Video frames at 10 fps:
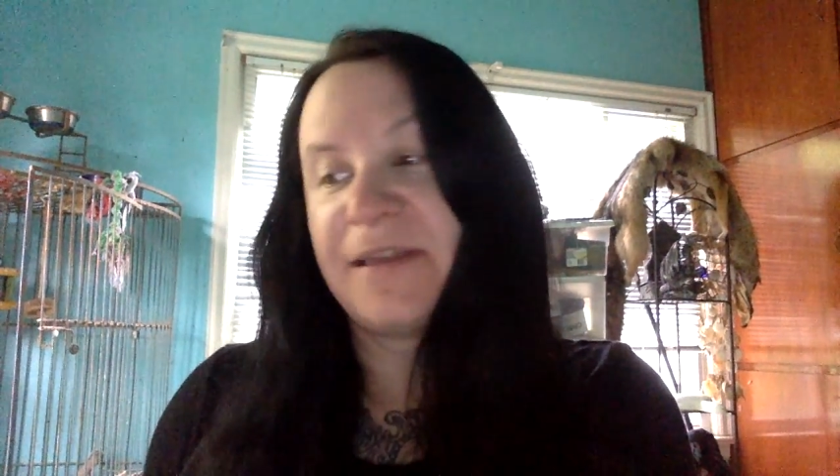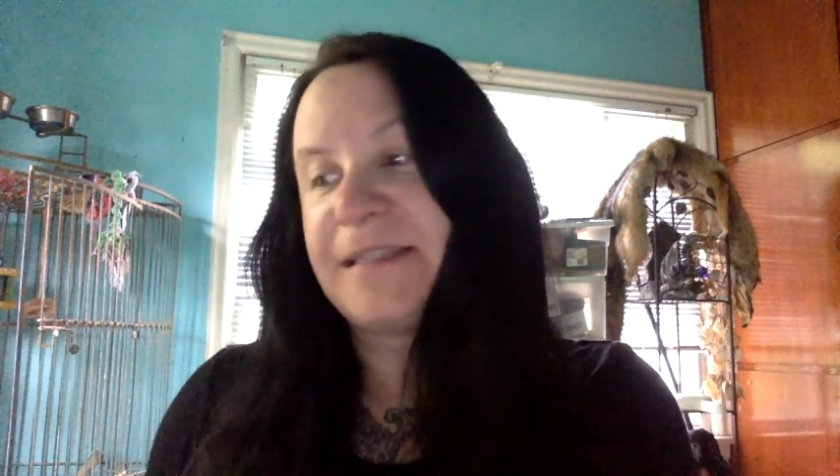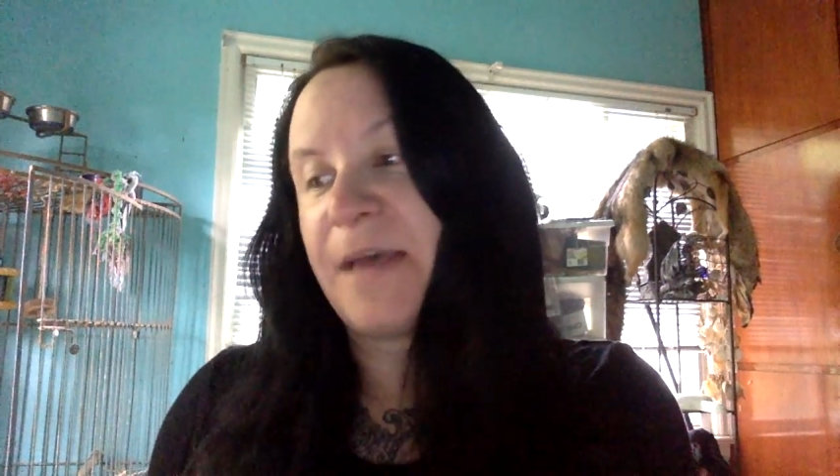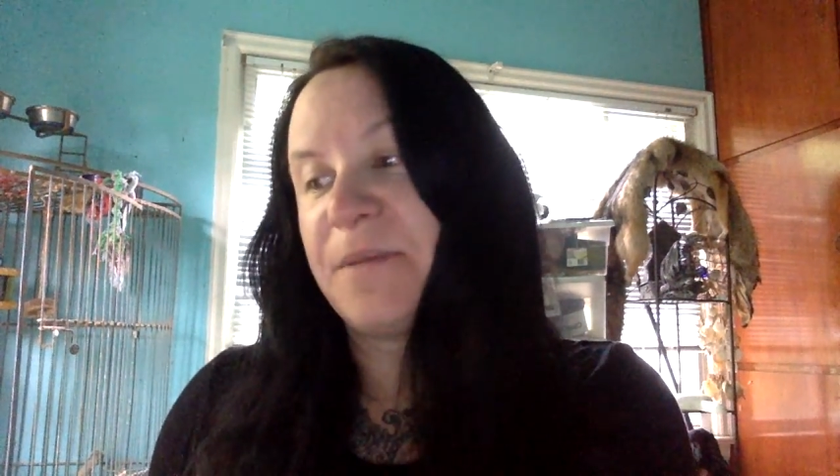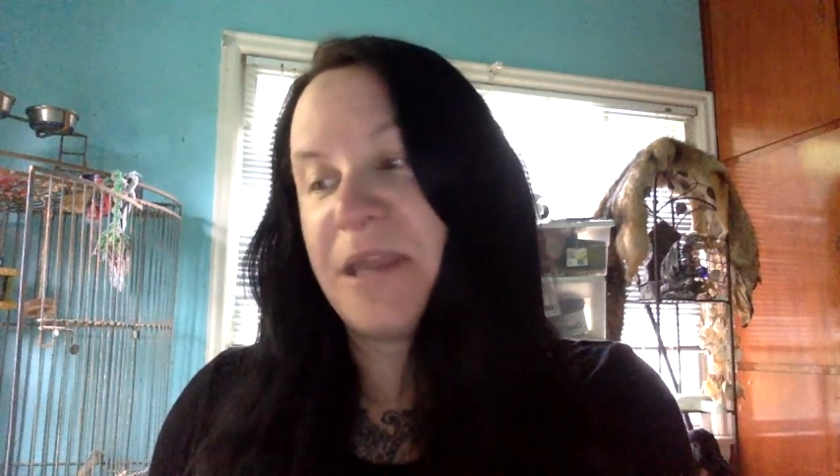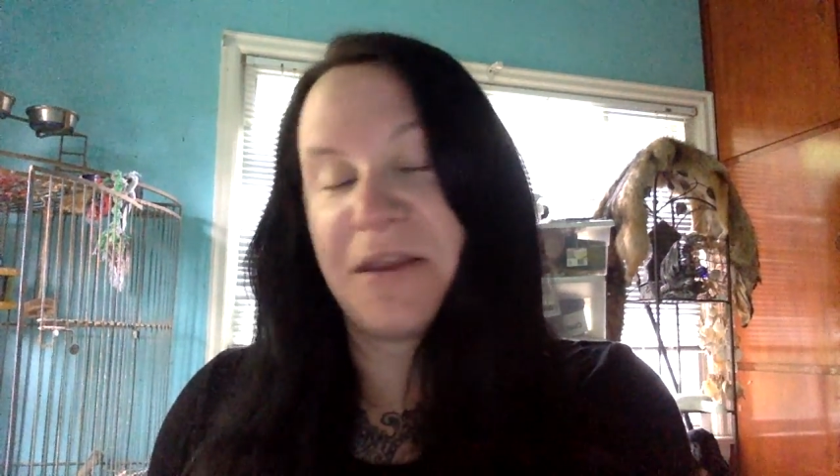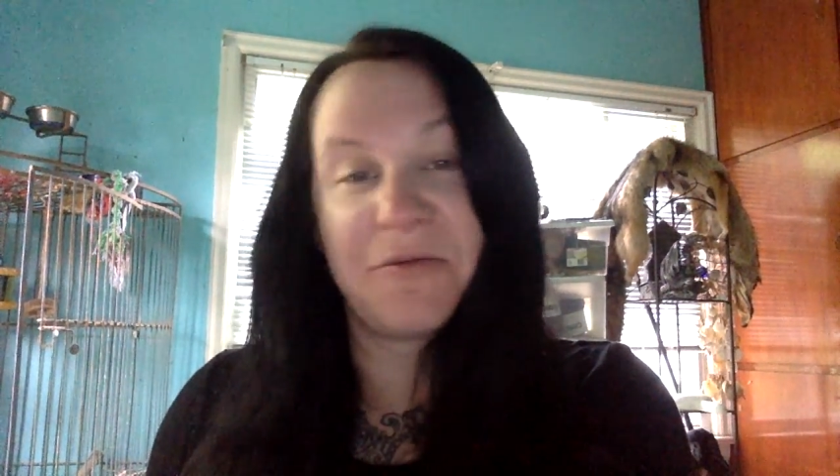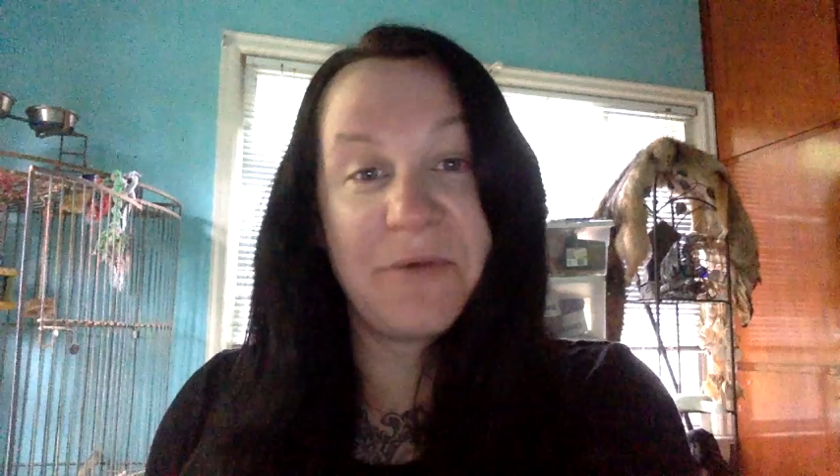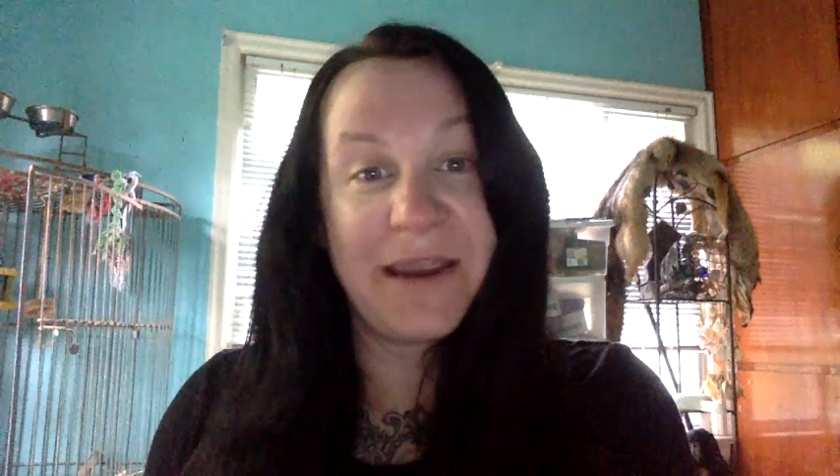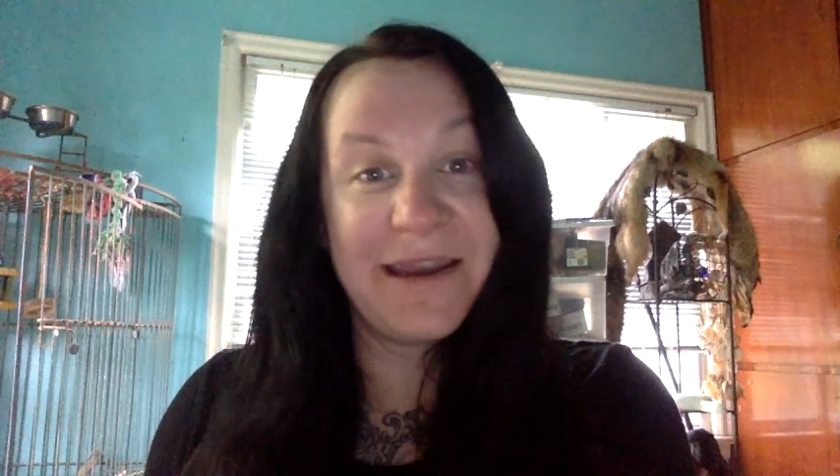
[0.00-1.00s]
that's happening
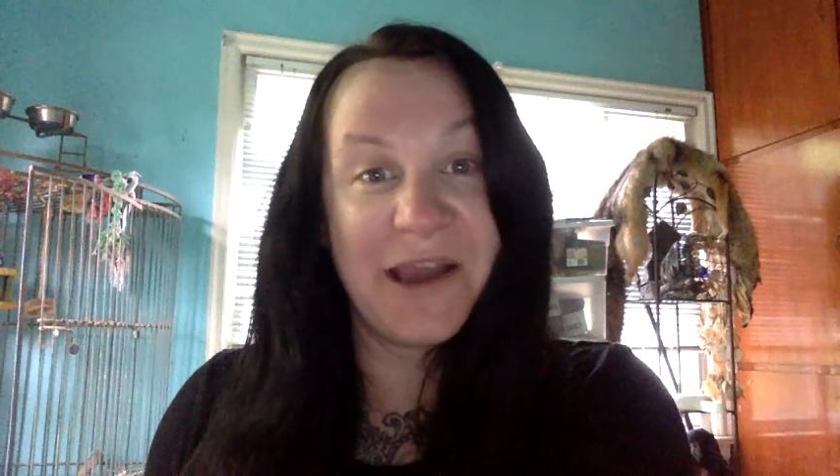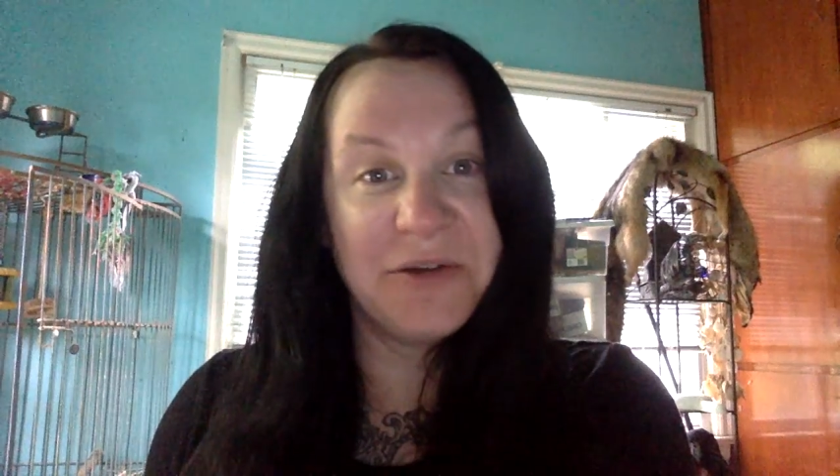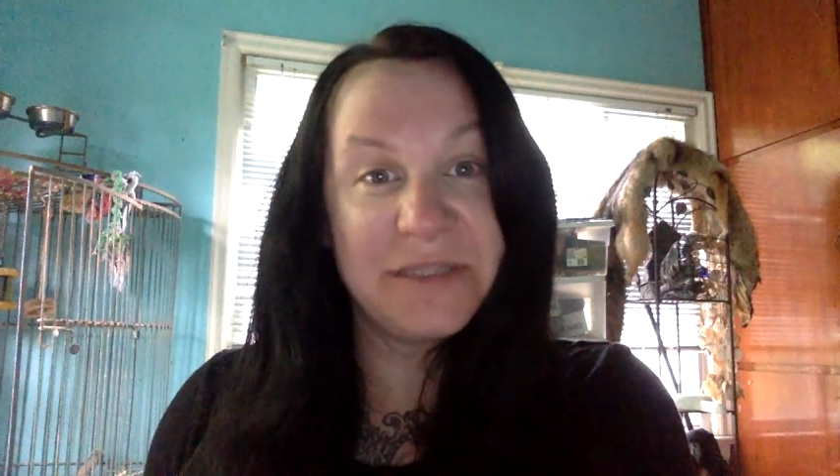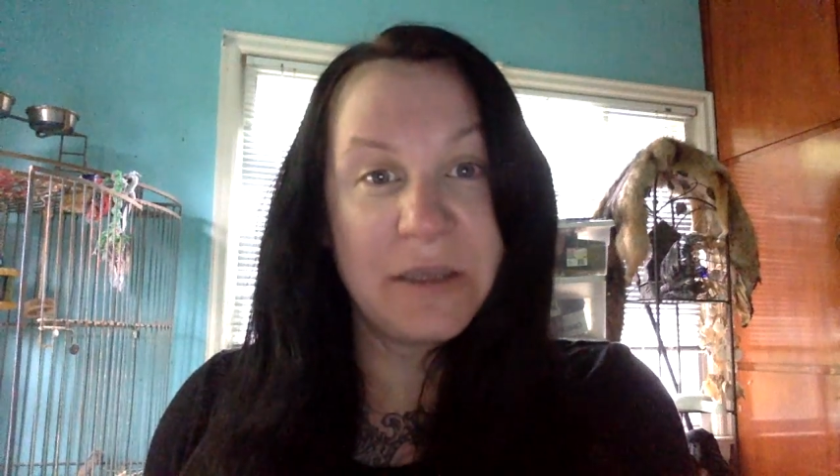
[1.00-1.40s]
right now.